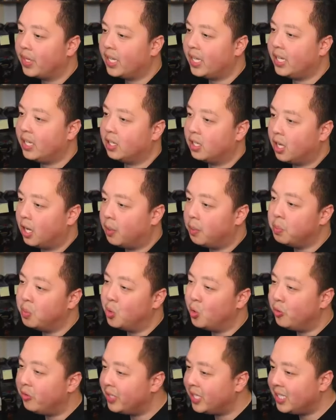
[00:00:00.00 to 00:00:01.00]
in a
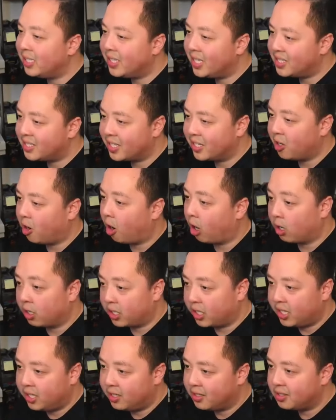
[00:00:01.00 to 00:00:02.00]
movie they said
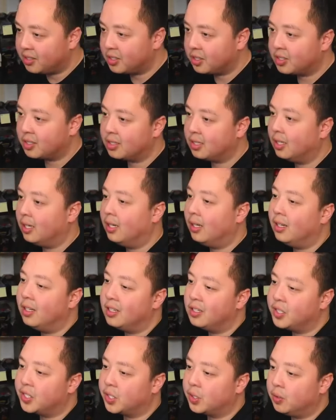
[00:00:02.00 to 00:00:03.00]
Arceus.
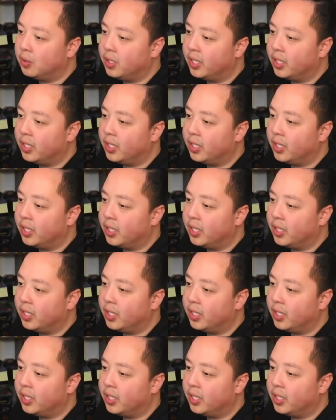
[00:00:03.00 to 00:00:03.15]
So